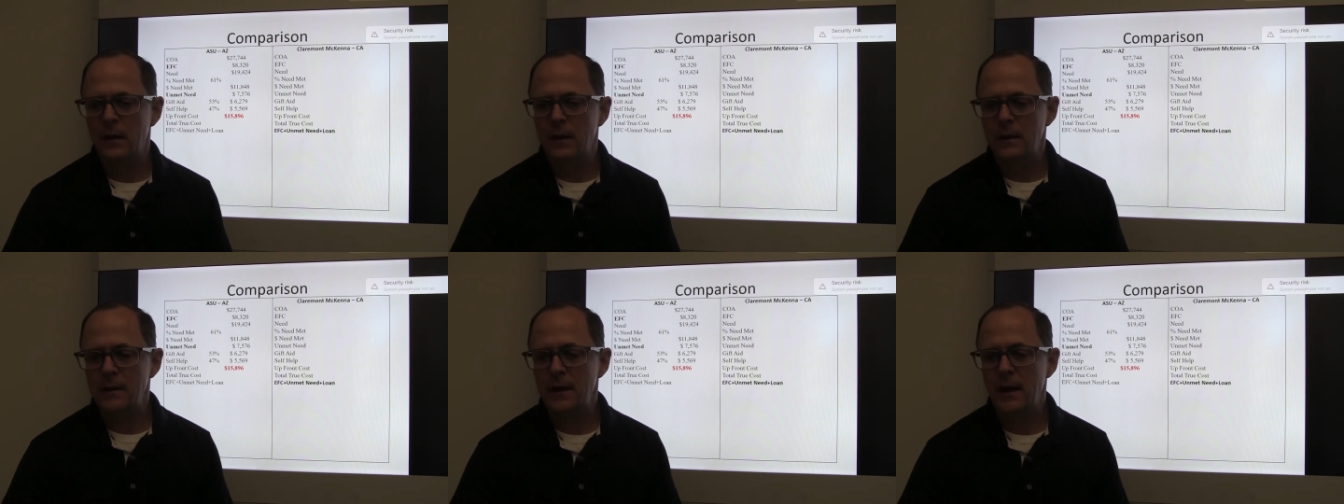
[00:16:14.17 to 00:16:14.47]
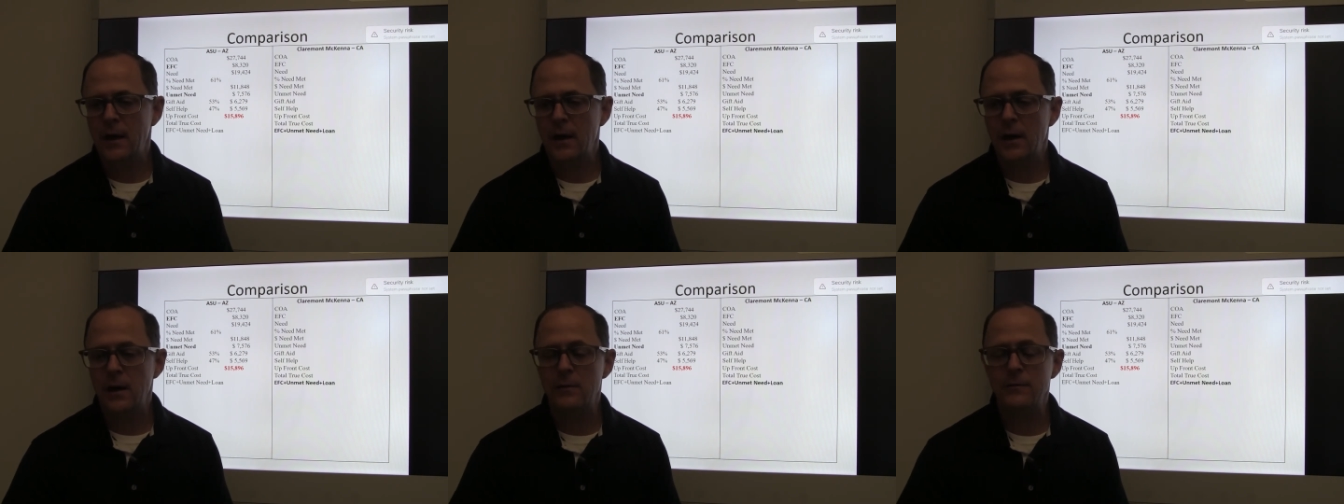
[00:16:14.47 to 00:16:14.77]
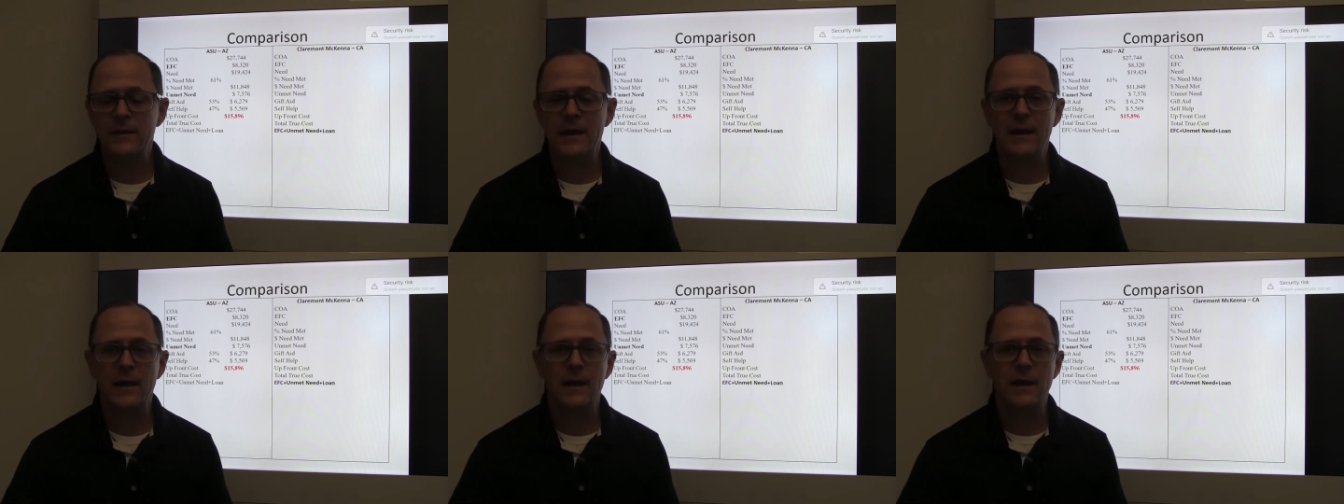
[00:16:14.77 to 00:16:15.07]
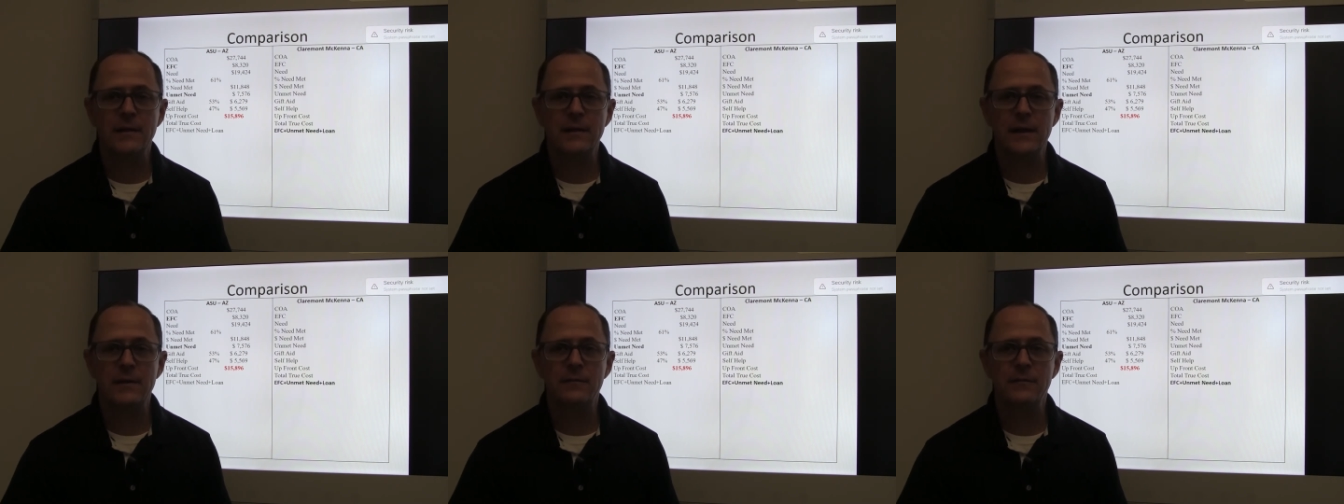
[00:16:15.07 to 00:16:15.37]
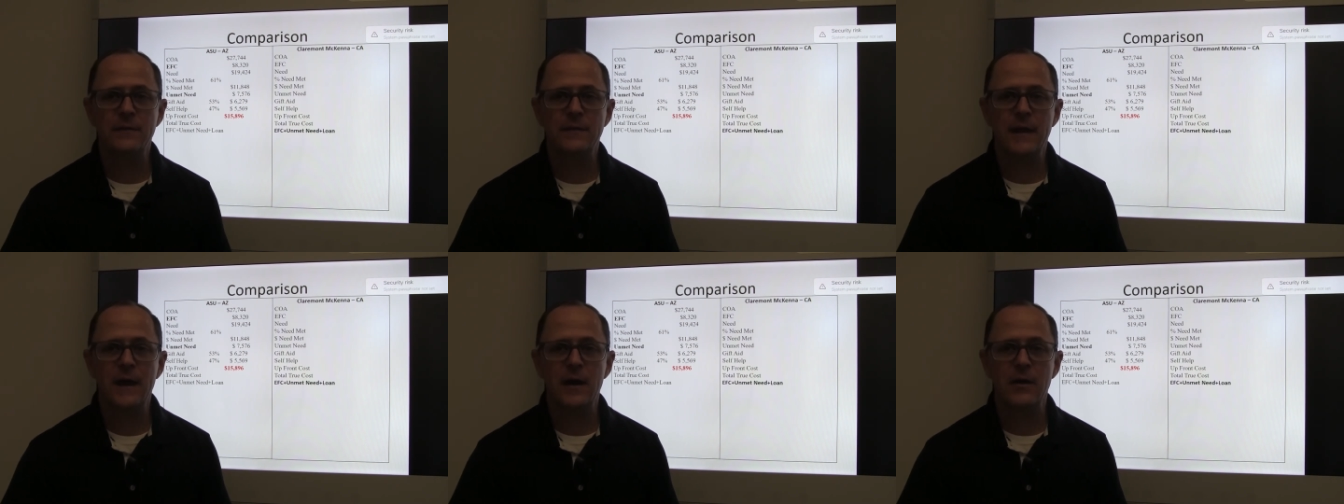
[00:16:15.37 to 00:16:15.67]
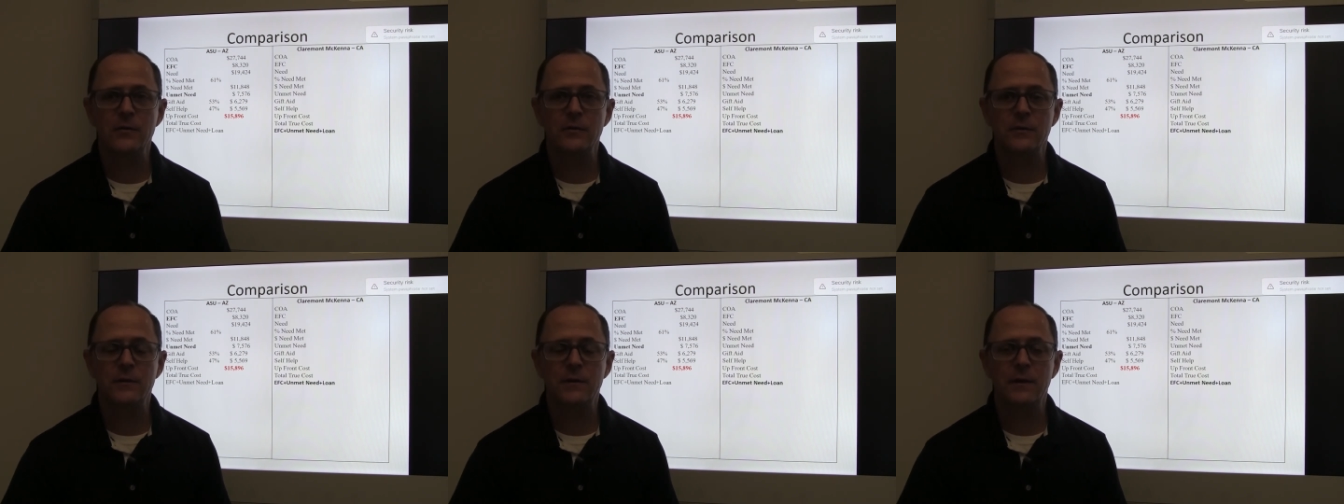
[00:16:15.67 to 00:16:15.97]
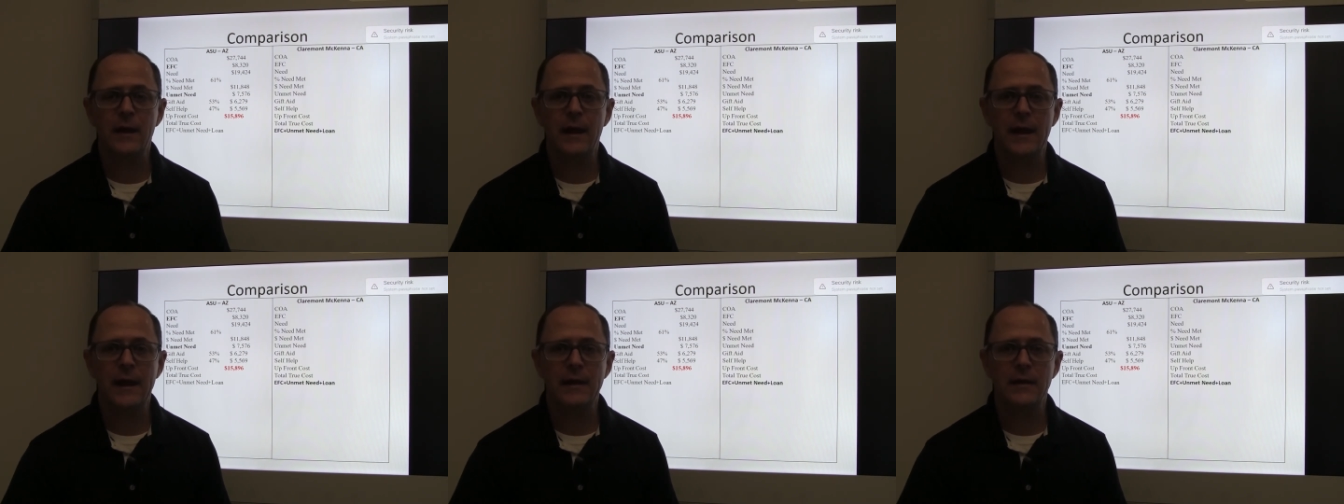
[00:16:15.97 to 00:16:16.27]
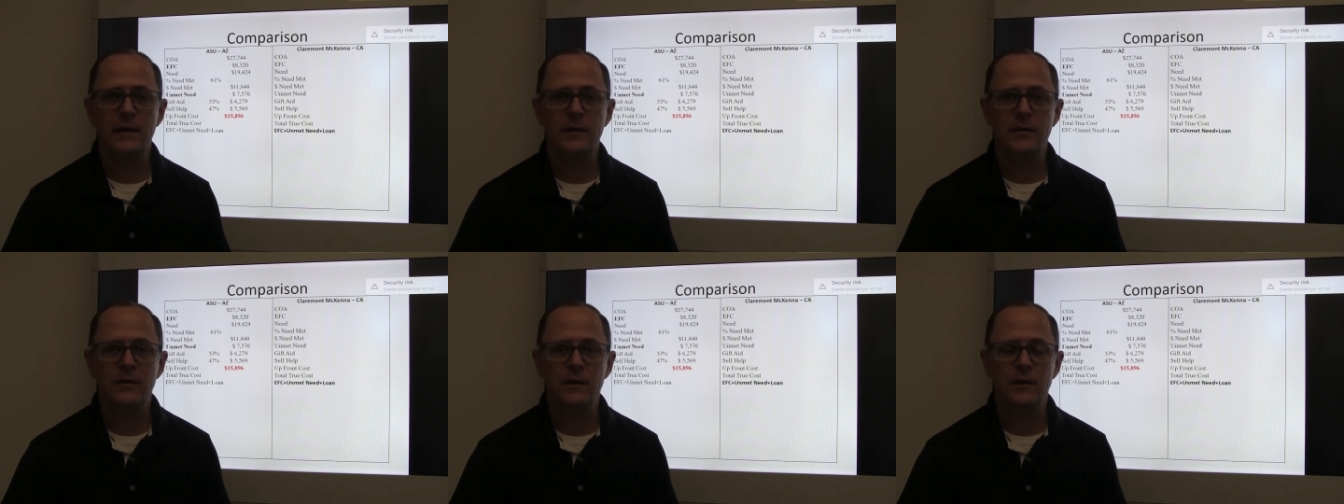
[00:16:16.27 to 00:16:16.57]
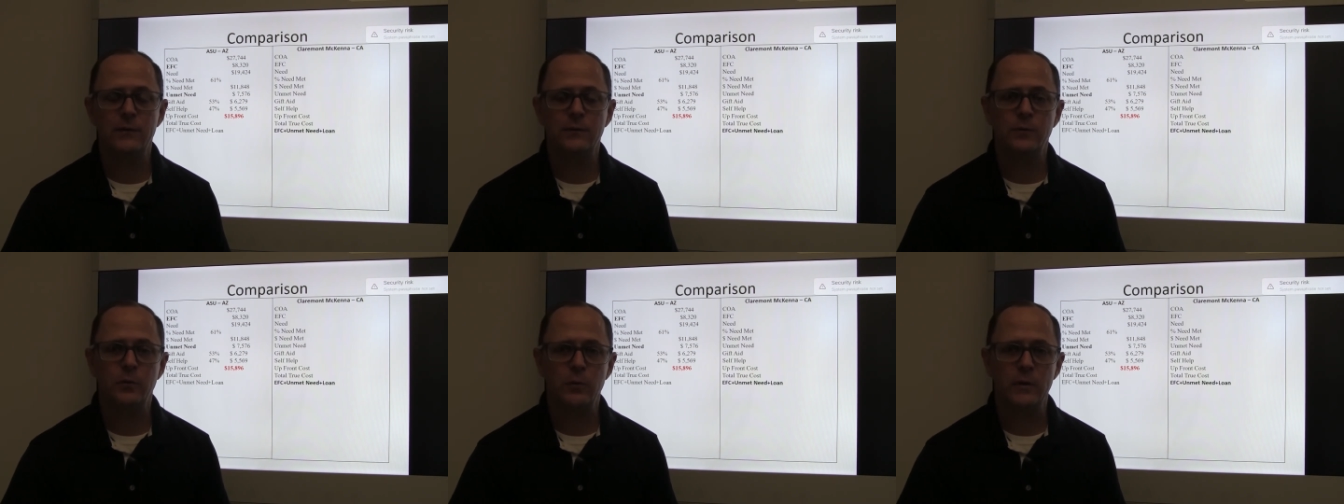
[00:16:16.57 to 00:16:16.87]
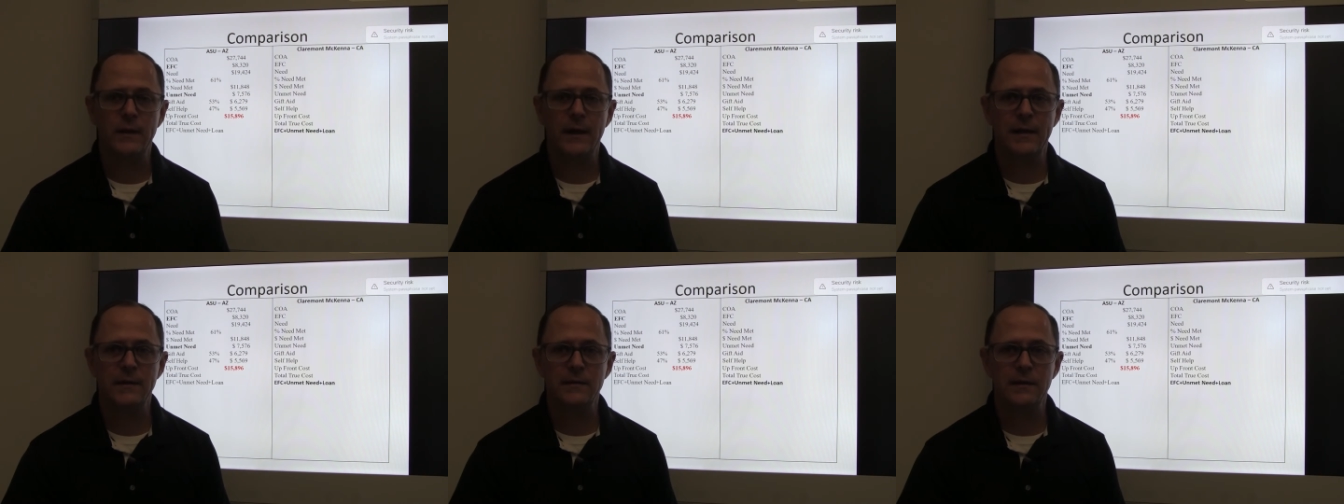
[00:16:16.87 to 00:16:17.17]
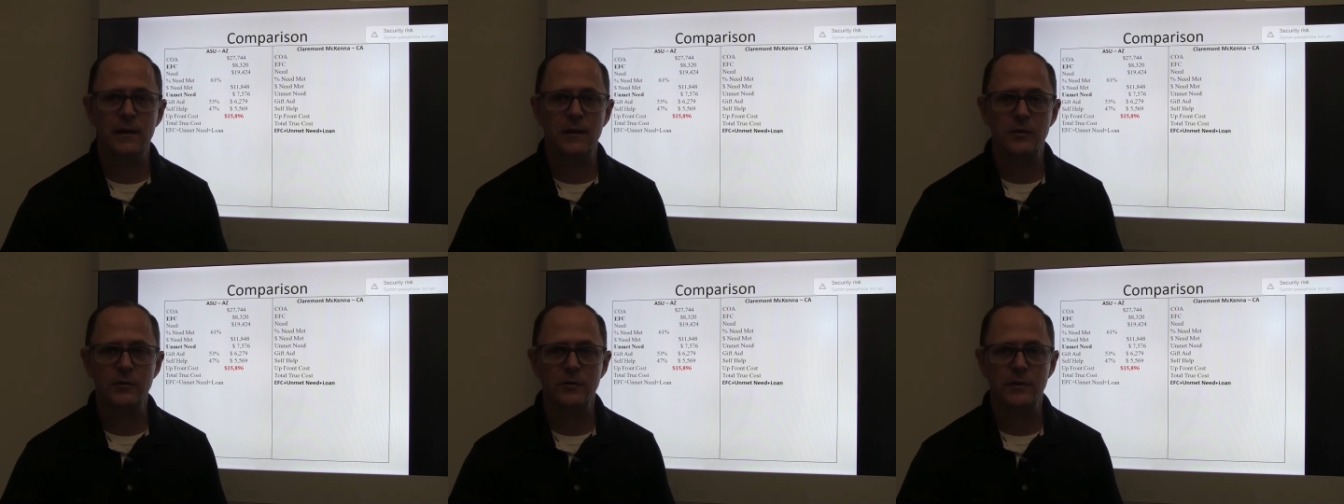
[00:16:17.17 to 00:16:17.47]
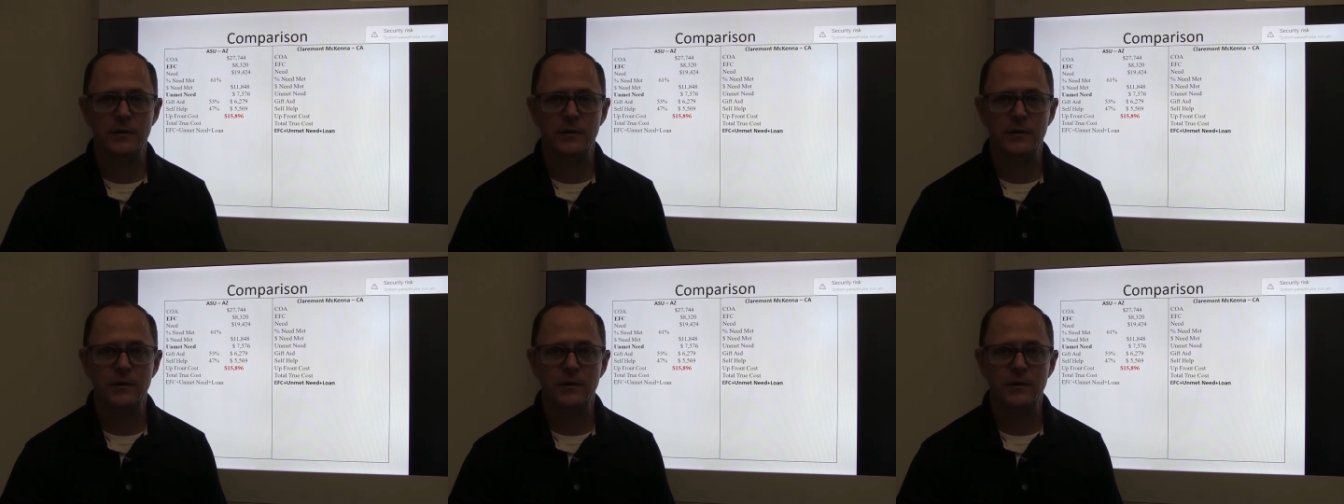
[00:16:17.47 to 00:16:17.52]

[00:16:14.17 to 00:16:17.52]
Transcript: Now, of that $11,848